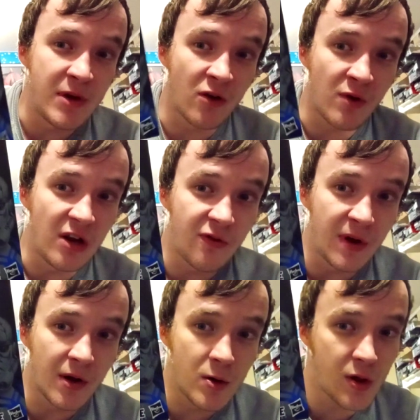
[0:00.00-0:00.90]
Greats
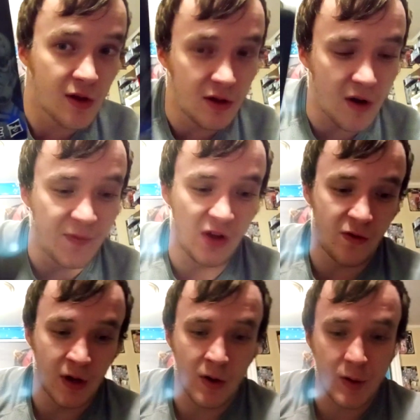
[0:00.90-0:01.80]
figures. Love these
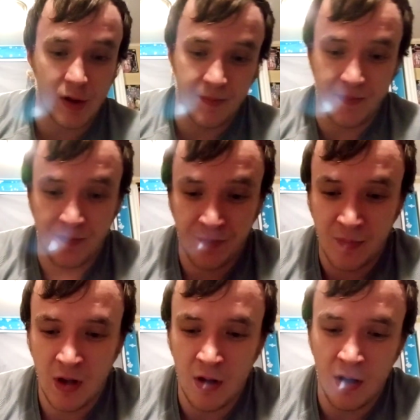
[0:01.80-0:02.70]
figures.
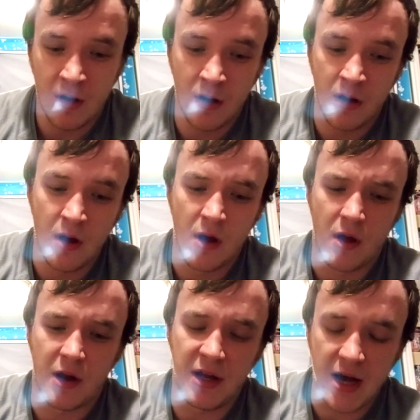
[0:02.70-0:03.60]

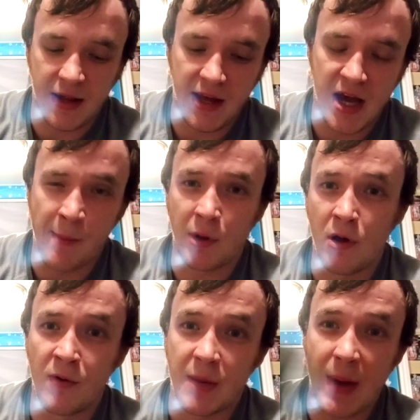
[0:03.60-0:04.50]
They got the
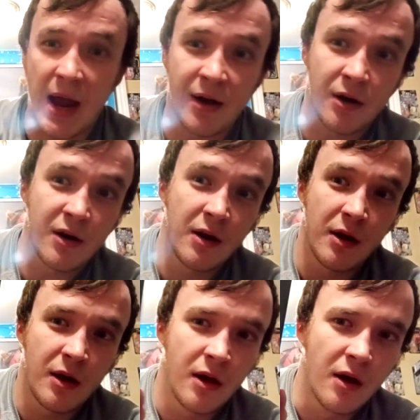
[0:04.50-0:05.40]
Clone Commander,
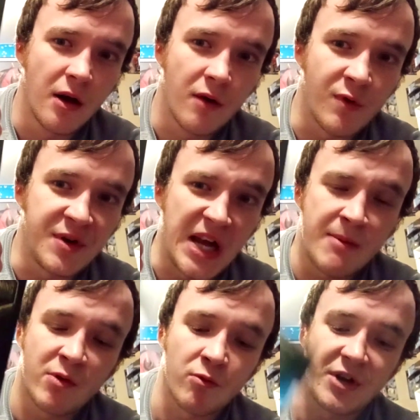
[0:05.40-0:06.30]

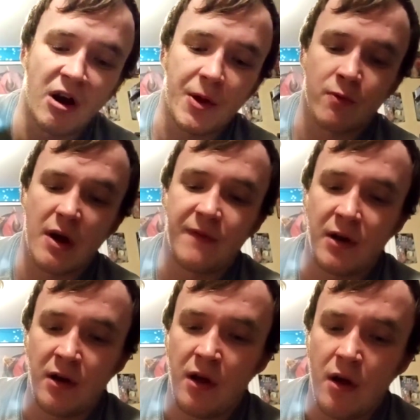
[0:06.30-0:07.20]
Redeemed Darth
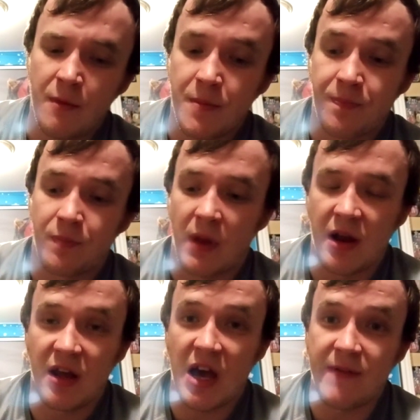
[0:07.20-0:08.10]
Revan, and the
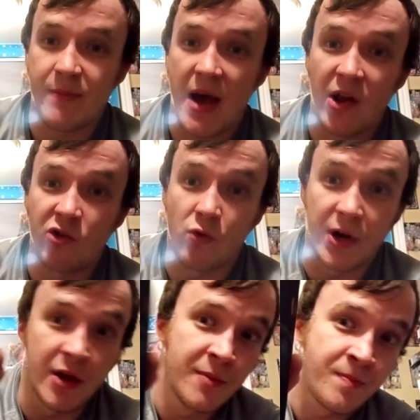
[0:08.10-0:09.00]
Heavy Battledroid.
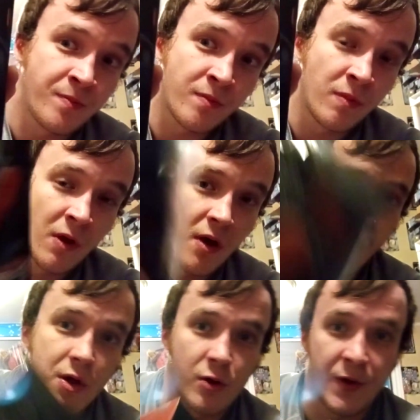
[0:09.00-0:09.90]

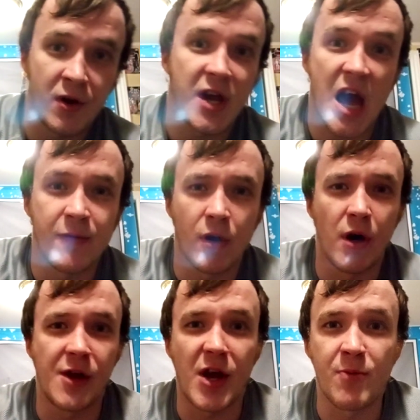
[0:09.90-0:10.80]
So there you have it, guys.
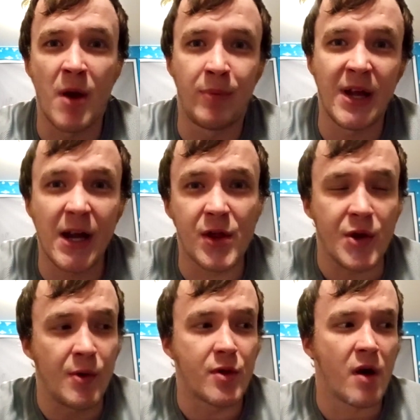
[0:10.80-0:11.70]
That's my Black
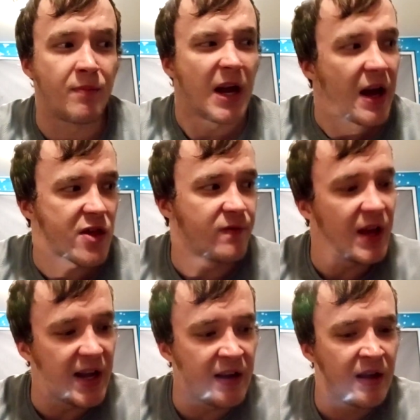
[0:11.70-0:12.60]
Series update as of
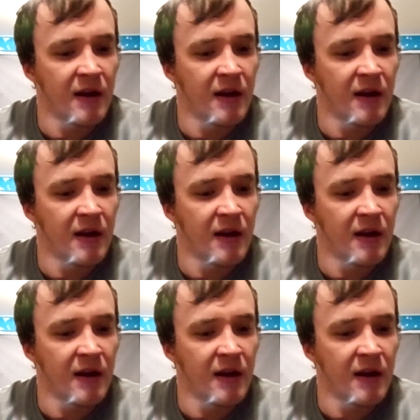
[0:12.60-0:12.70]
late.